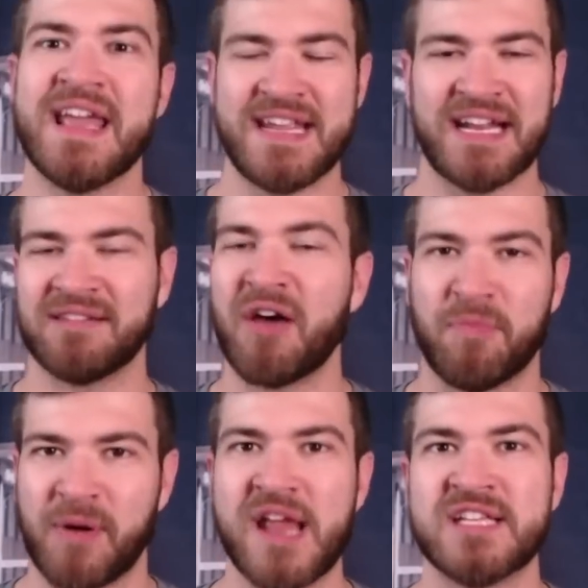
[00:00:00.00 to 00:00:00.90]
he gets a lot of
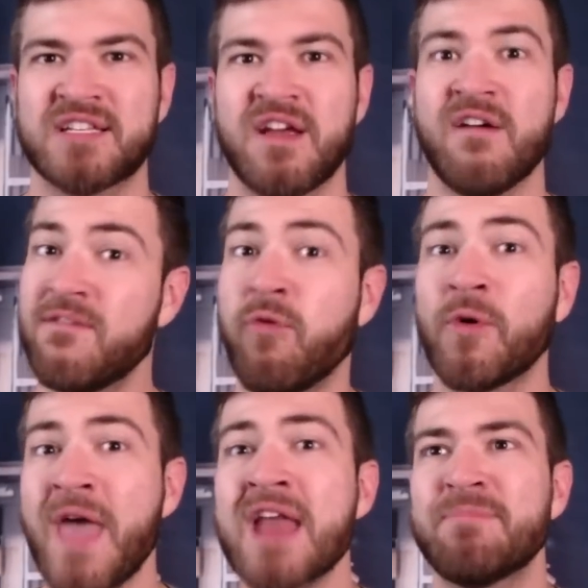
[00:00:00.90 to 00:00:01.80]
praise for
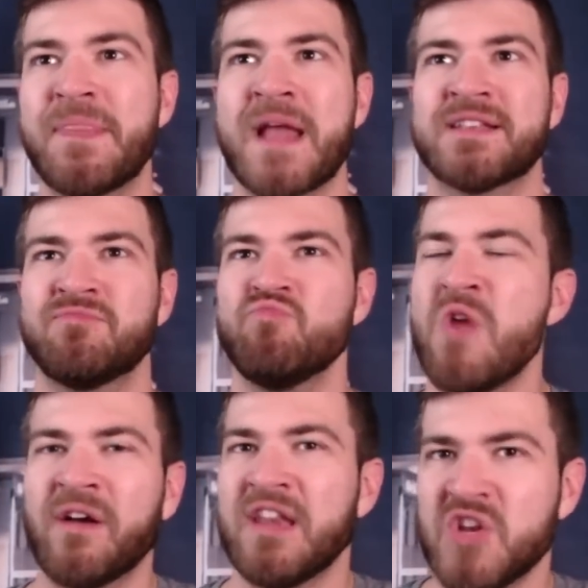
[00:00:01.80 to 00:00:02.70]
that, but we
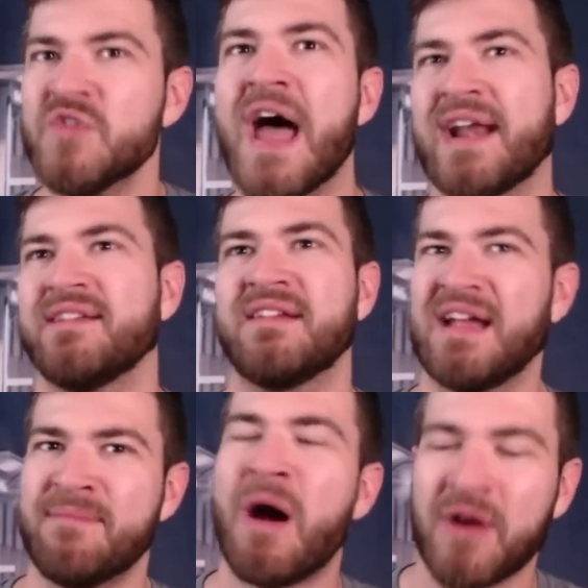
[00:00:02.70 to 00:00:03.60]
already knew that
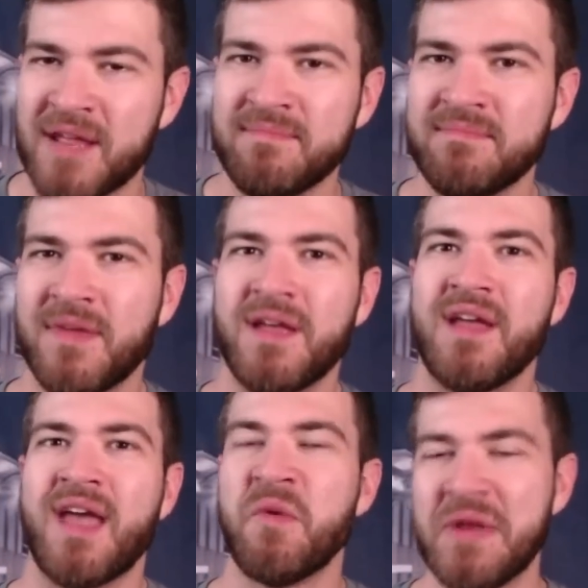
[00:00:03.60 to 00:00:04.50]
about him,
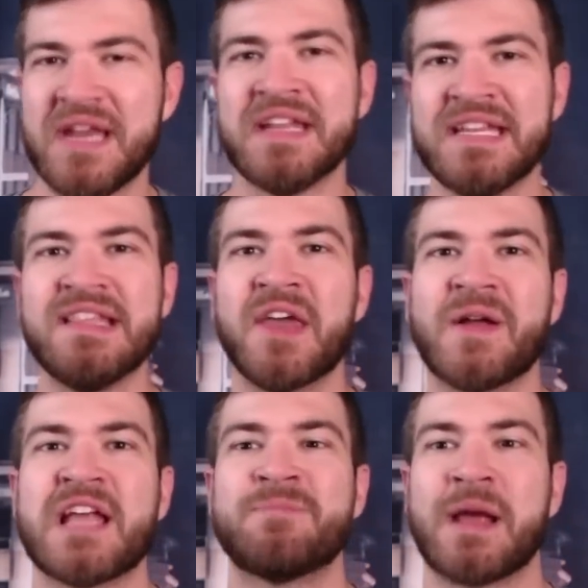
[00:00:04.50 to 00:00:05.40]
and we need to see the other
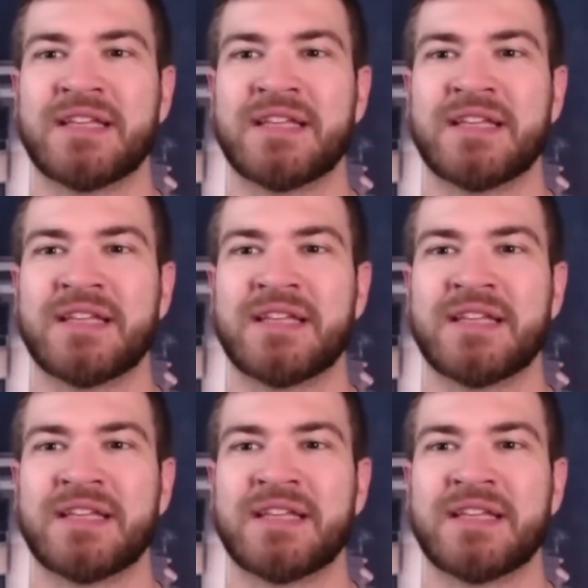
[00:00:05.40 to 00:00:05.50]
aspects.